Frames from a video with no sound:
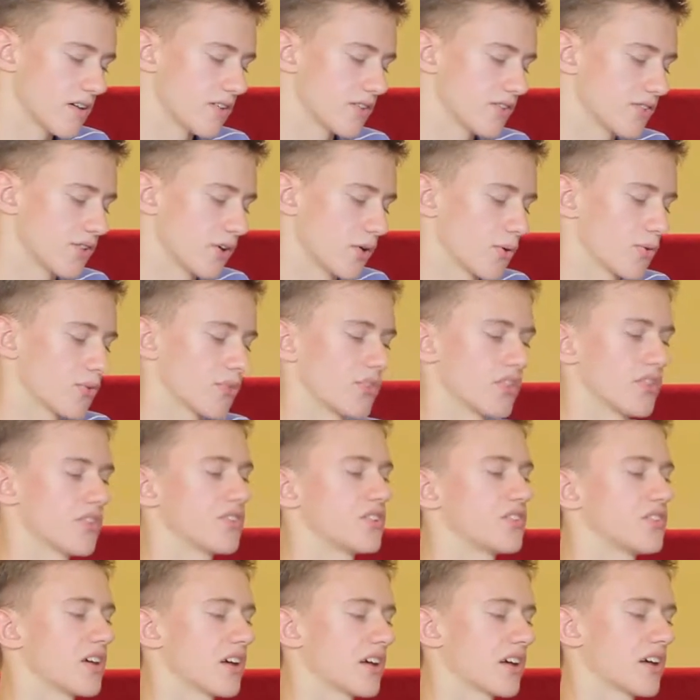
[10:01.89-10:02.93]
So
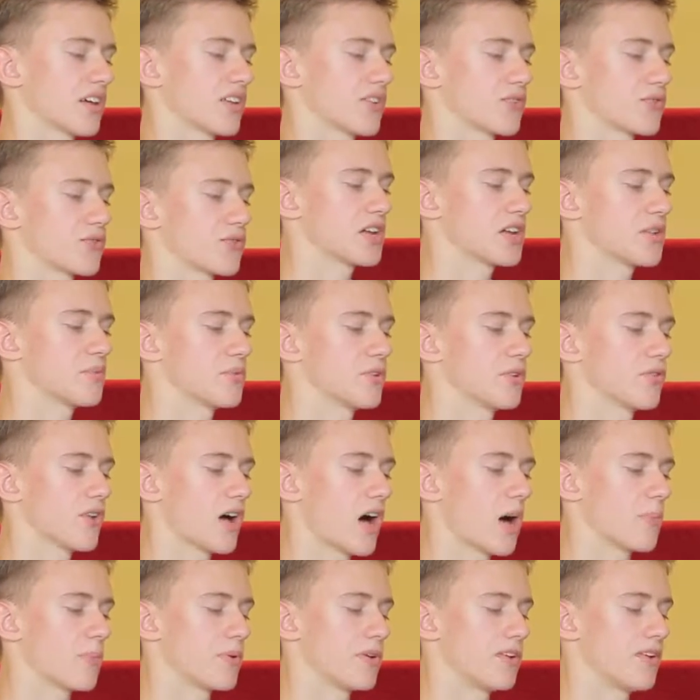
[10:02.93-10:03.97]
this stick is to move
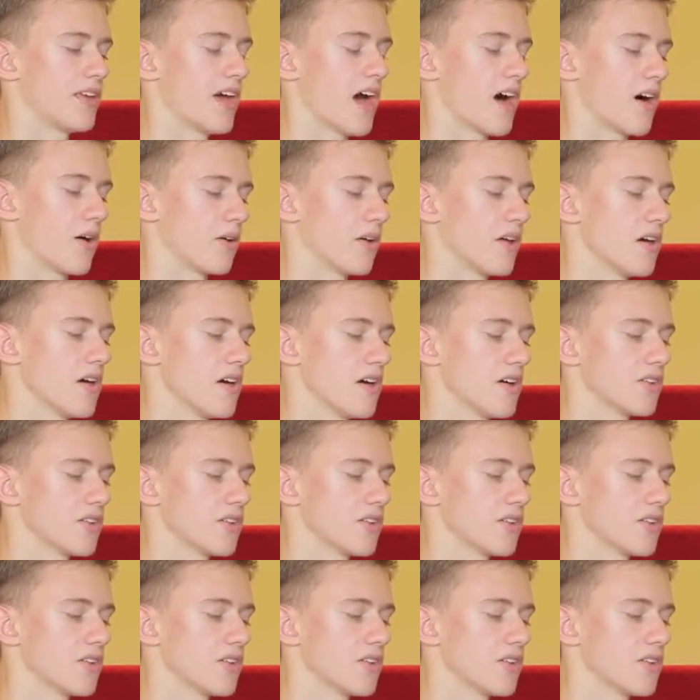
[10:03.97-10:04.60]
up and down.